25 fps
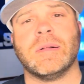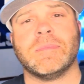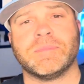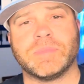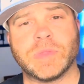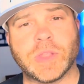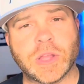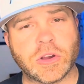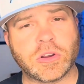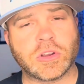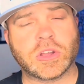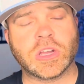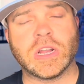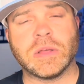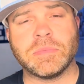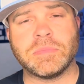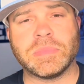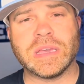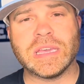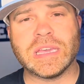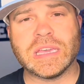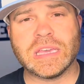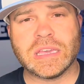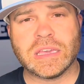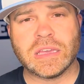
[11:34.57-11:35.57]
they're going to
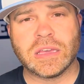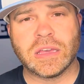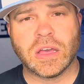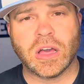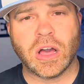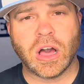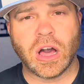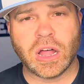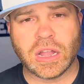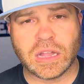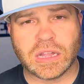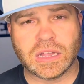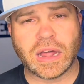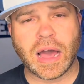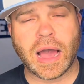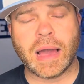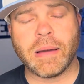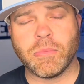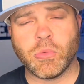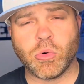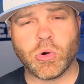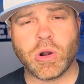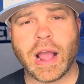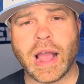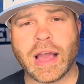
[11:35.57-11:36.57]
be a
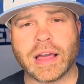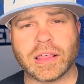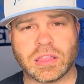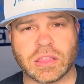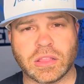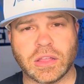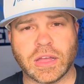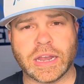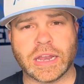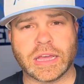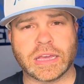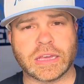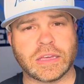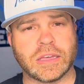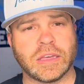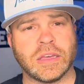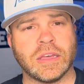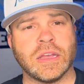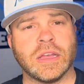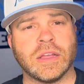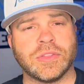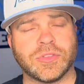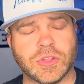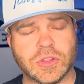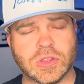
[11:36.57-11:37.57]
lot more athletic
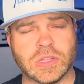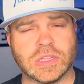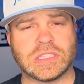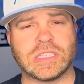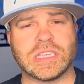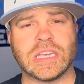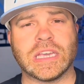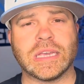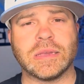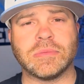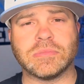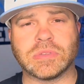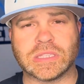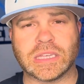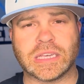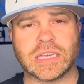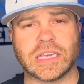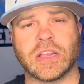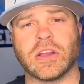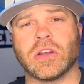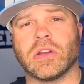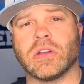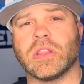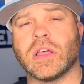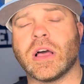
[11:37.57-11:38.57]
than the teams that
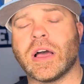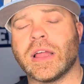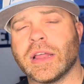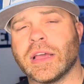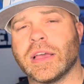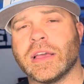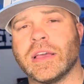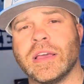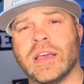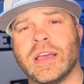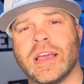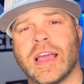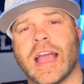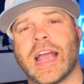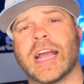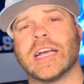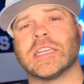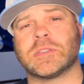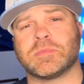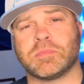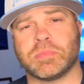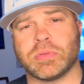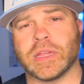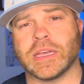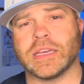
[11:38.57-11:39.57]
Carolina
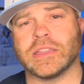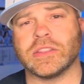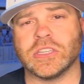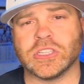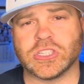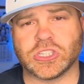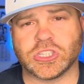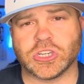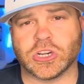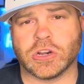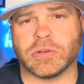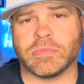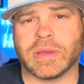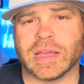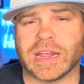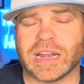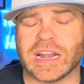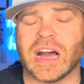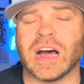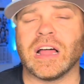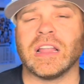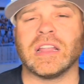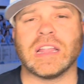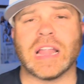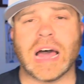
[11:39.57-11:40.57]
has played this year, man.
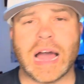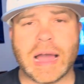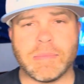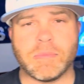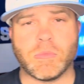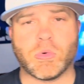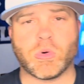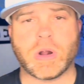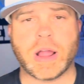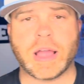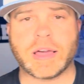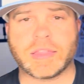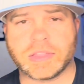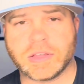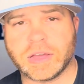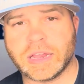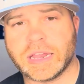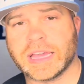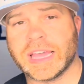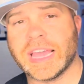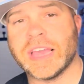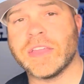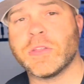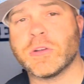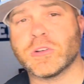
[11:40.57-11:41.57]
A lot more
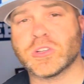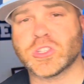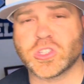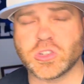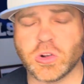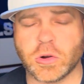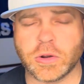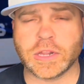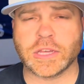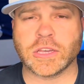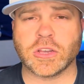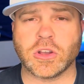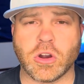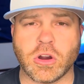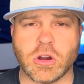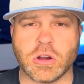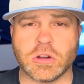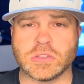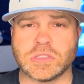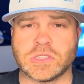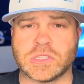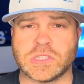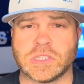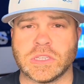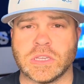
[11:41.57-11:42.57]
athletic. And their starting
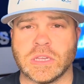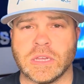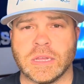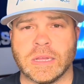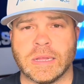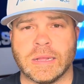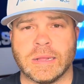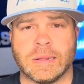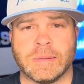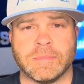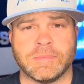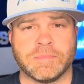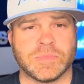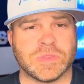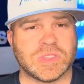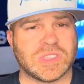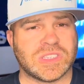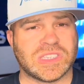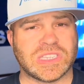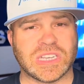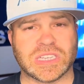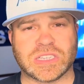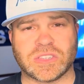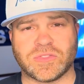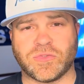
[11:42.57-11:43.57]
guards,
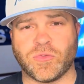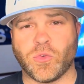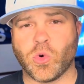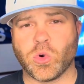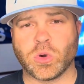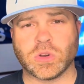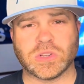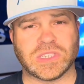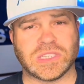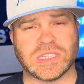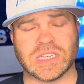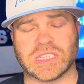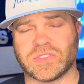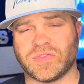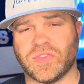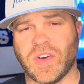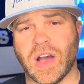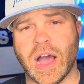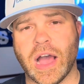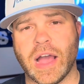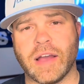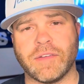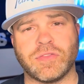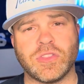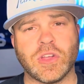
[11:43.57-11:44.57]
6'4",
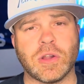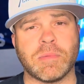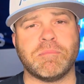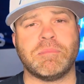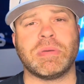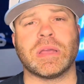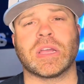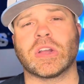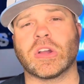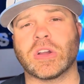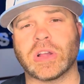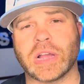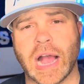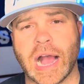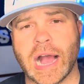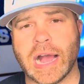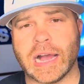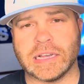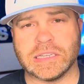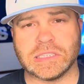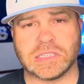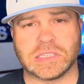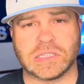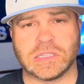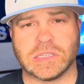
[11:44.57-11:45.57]
6'5". They're bigger
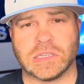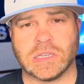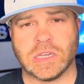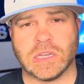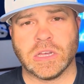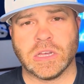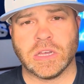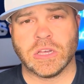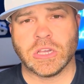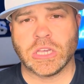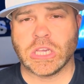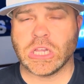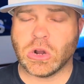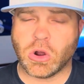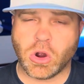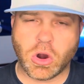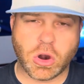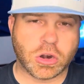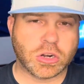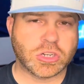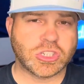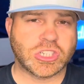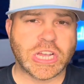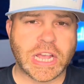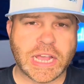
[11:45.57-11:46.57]
guys. You know,
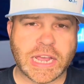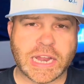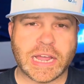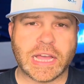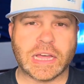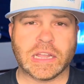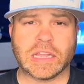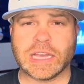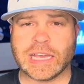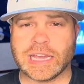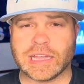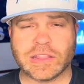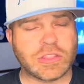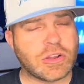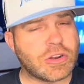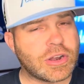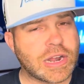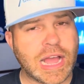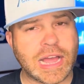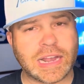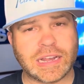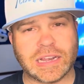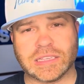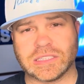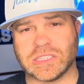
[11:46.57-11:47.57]
RJ and Elliott, they're
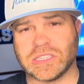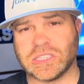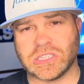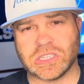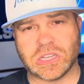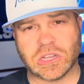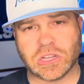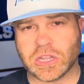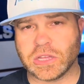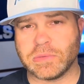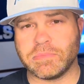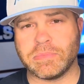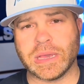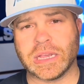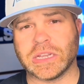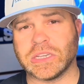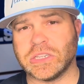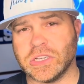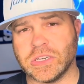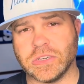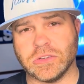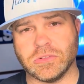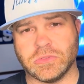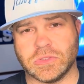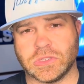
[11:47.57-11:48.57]
not necessarily big
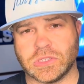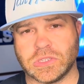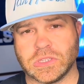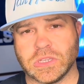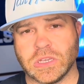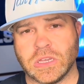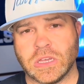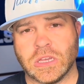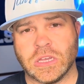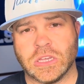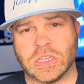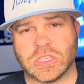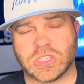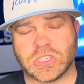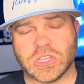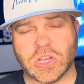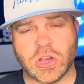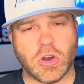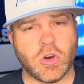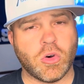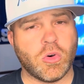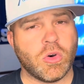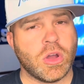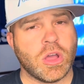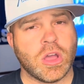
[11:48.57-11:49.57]
dudes.
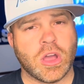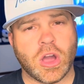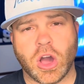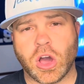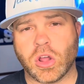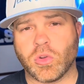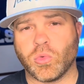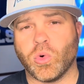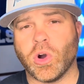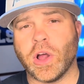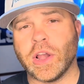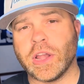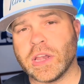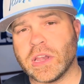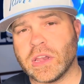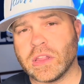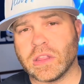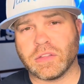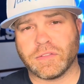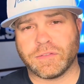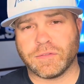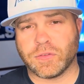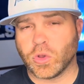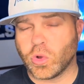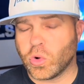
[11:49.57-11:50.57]
So on one end of
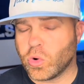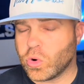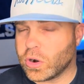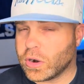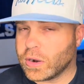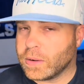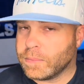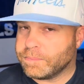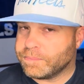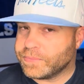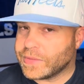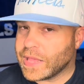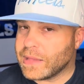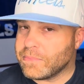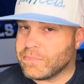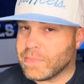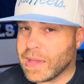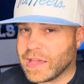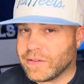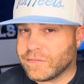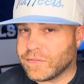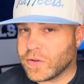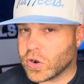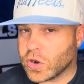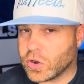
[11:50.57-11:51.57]
the floor, they
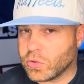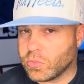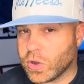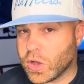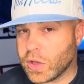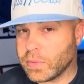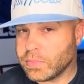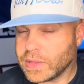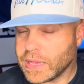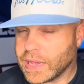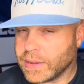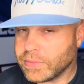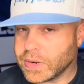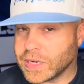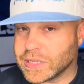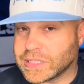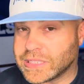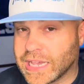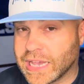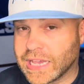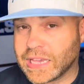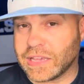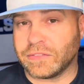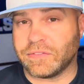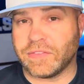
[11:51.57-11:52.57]
may very well be able to
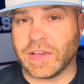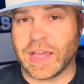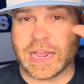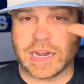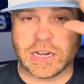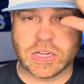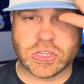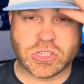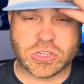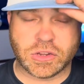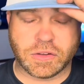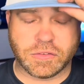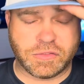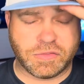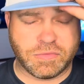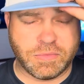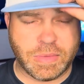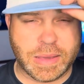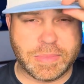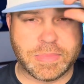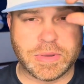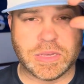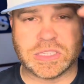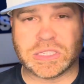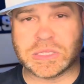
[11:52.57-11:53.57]
take advantage of
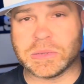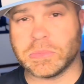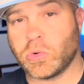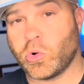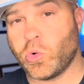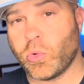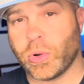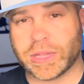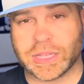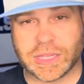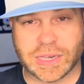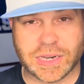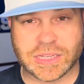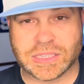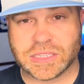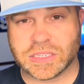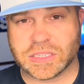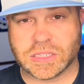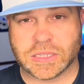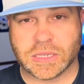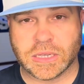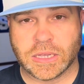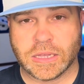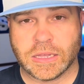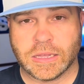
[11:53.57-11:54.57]
maybe some
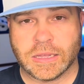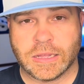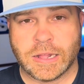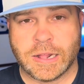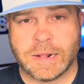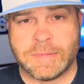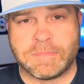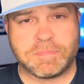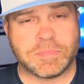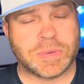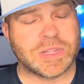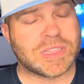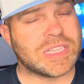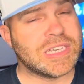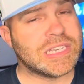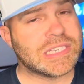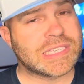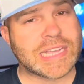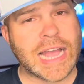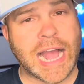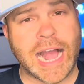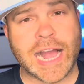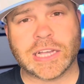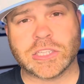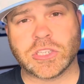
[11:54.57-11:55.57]
quickness. But these
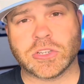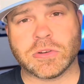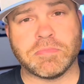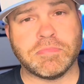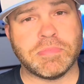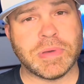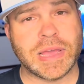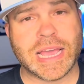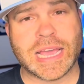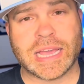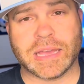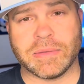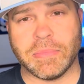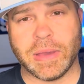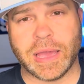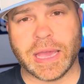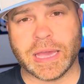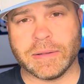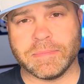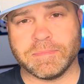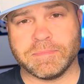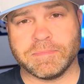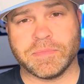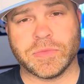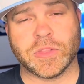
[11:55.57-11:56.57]
guys are big,
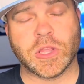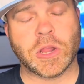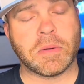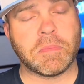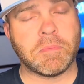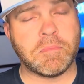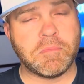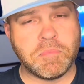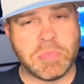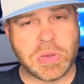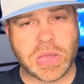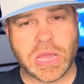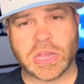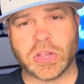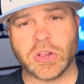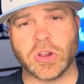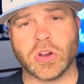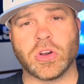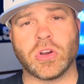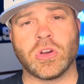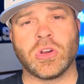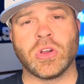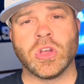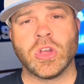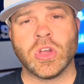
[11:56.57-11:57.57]
man. They're
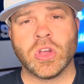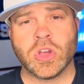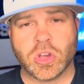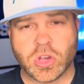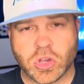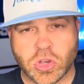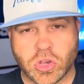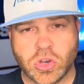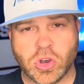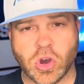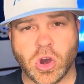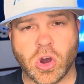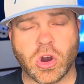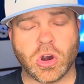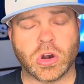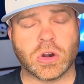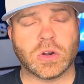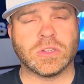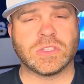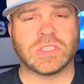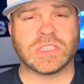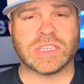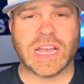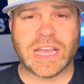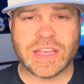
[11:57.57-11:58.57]
bigger
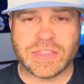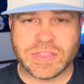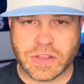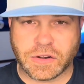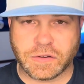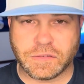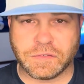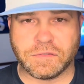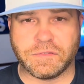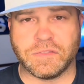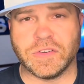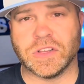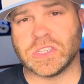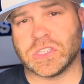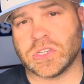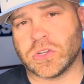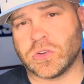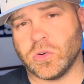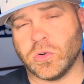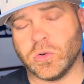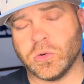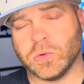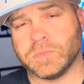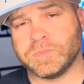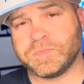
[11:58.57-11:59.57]
guards, and they're
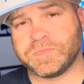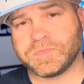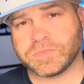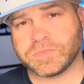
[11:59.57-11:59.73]
physical.